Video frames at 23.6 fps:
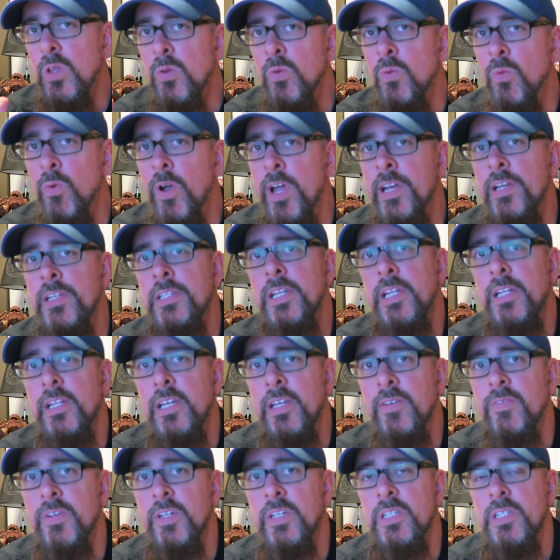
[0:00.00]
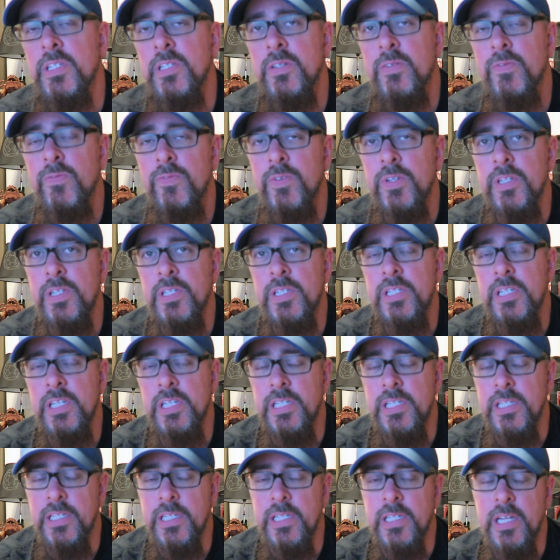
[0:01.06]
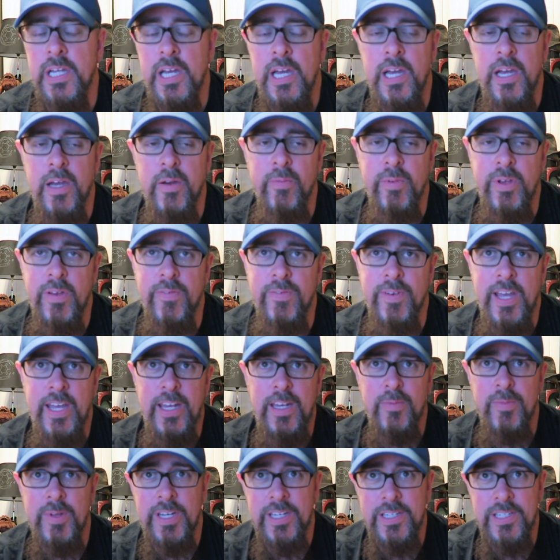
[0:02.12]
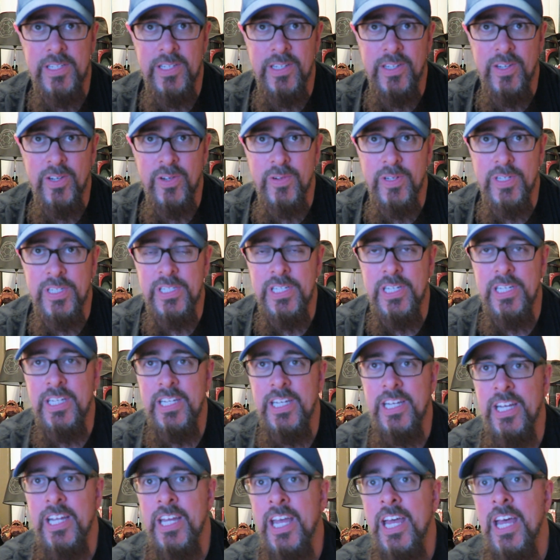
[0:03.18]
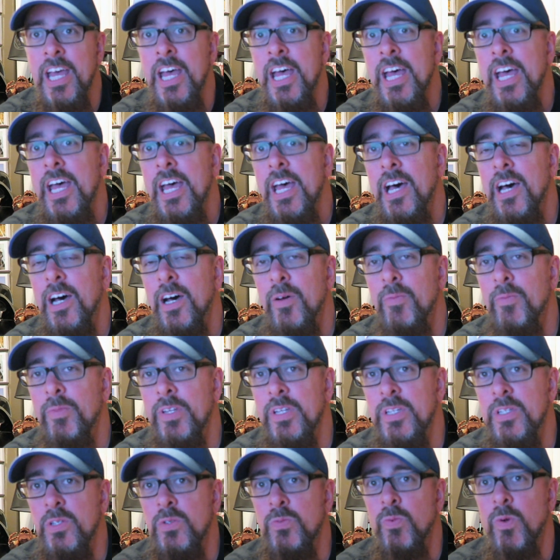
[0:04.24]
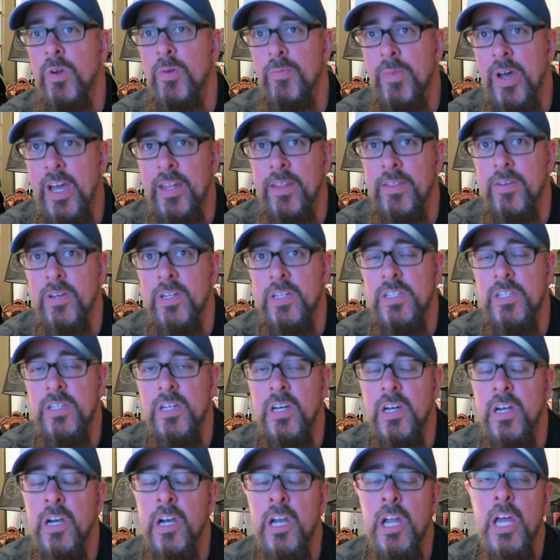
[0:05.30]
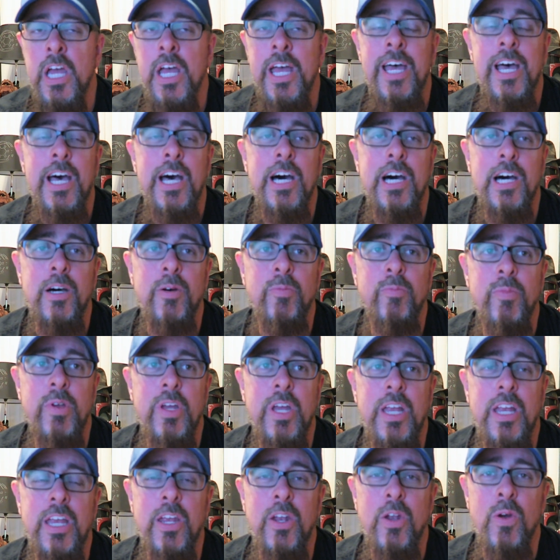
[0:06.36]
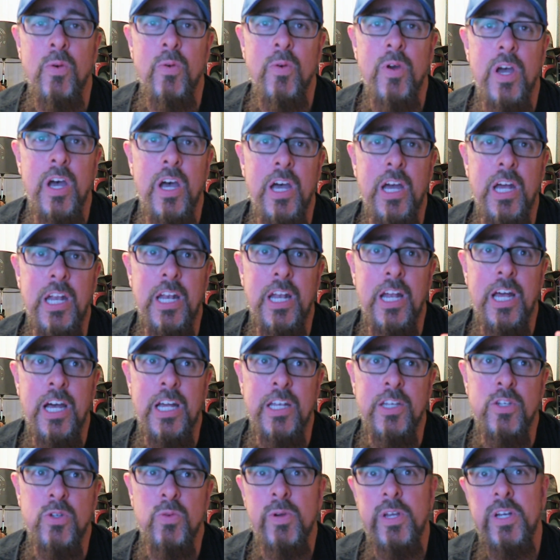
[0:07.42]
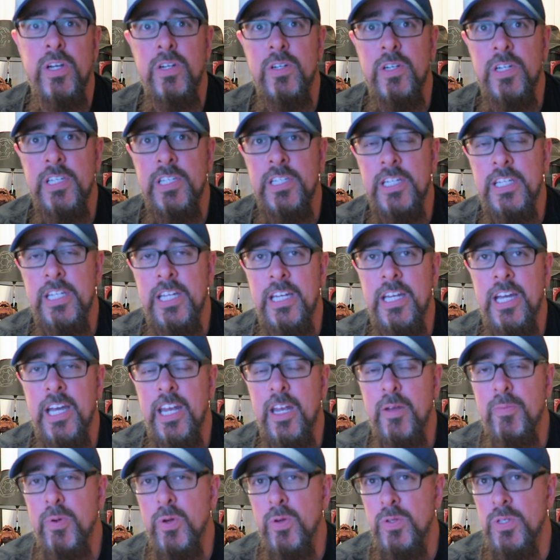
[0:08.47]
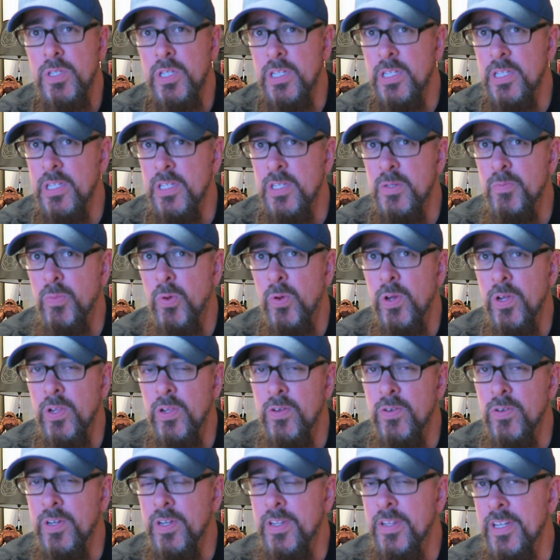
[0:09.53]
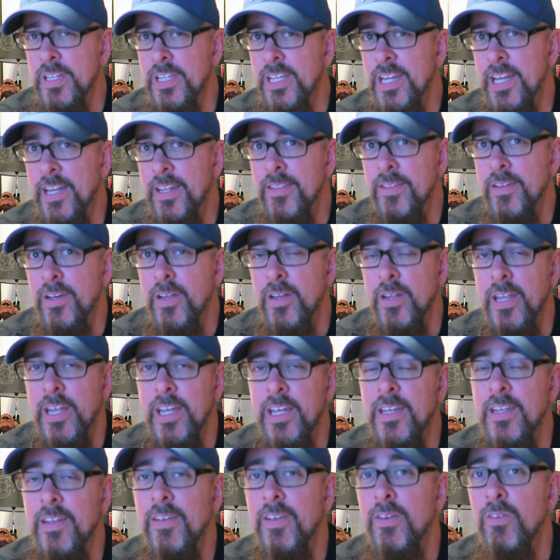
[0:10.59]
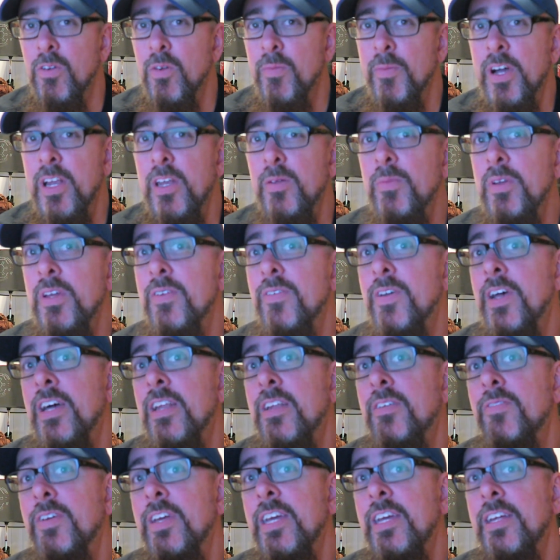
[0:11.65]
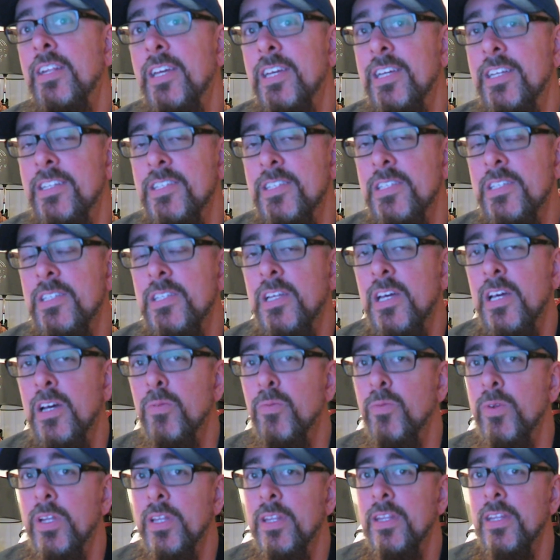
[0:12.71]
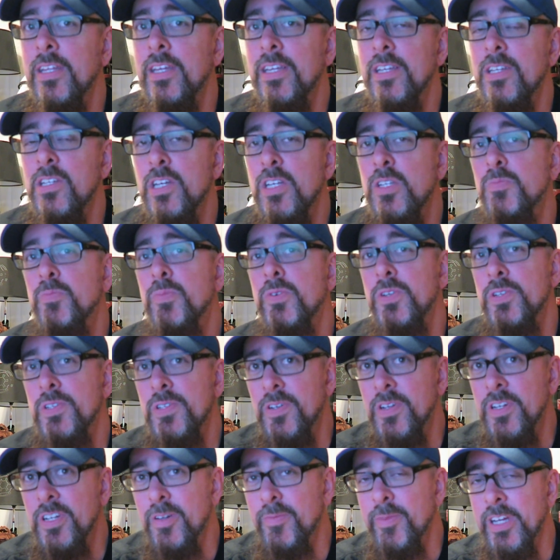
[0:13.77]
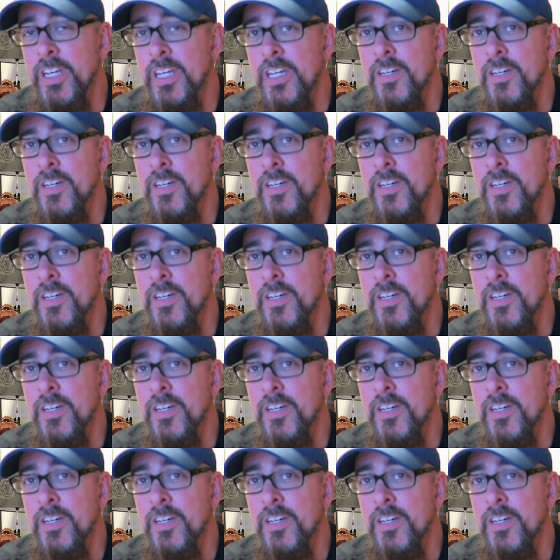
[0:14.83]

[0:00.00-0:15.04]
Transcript: Where does that leave us for this season? We have 90 minutes to go on Sunday. This is what my thoughts are. On Twitter on Sunday night, I posted this spoiler or thing that I thought reminded me of kind of Aliens with the chest burster coming